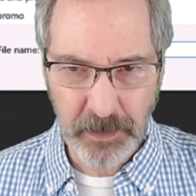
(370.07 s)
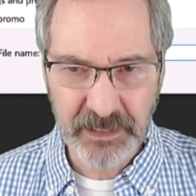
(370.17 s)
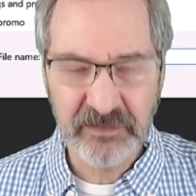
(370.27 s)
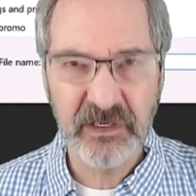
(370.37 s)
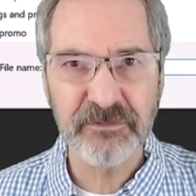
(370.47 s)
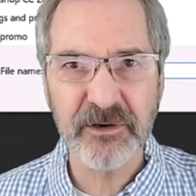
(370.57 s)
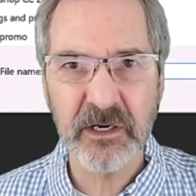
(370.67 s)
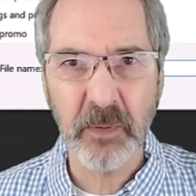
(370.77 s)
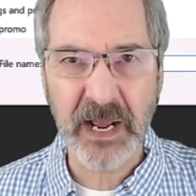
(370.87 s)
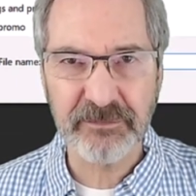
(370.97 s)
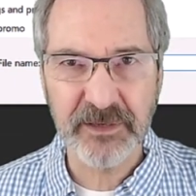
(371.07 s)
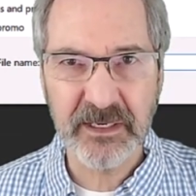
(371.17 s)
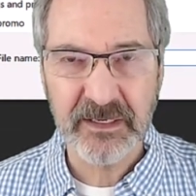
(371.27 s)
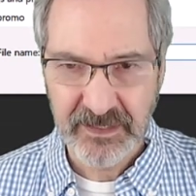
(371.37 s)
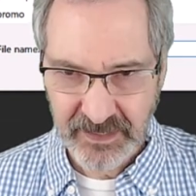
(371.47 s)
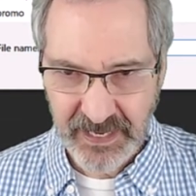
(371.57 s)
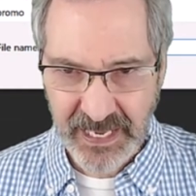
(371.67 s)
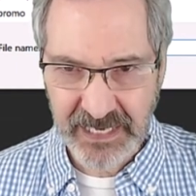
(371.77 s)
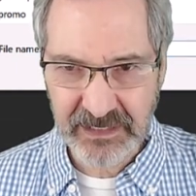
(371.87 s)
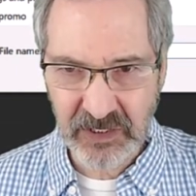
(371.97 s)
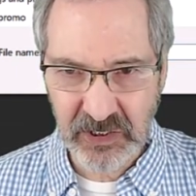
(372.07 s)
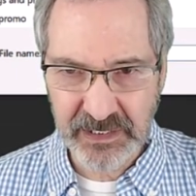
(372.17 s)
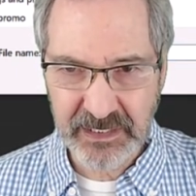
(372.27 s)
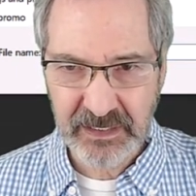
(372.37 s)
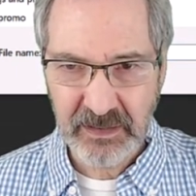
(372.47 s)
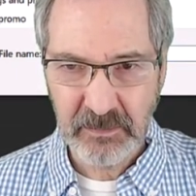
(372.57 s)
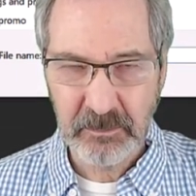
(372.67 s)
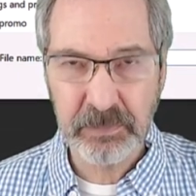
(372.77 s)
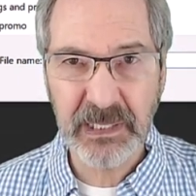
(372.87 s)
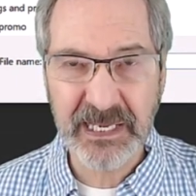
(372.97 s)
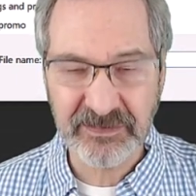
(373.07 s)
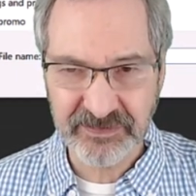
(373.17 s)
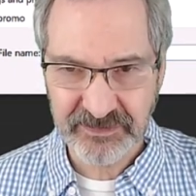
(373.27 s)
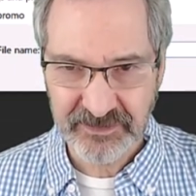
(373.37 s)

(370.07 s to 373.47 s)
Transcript: a different graphic and click Place.